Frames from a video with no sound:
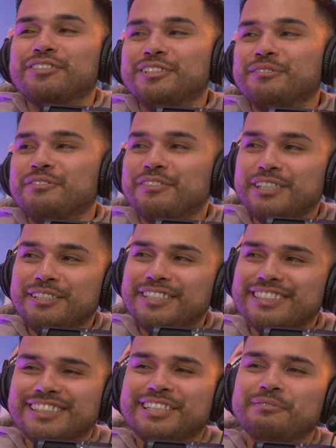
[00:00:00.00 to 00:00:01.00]
fool. He
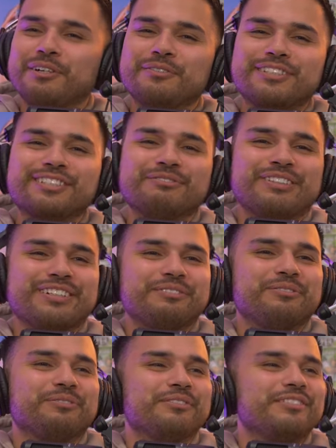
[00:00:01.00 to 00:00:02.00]
needs to keep up with his
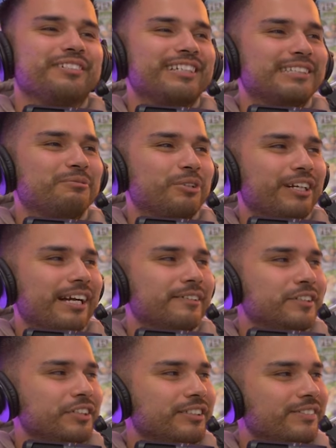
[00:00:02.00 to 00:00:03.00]
fucking his
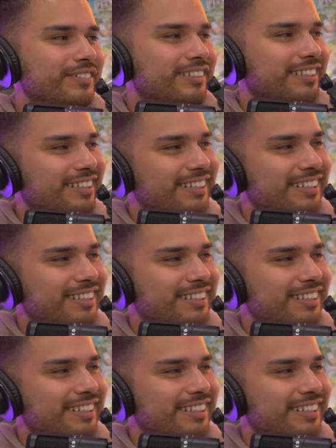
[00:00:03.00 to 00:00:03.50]
workout. I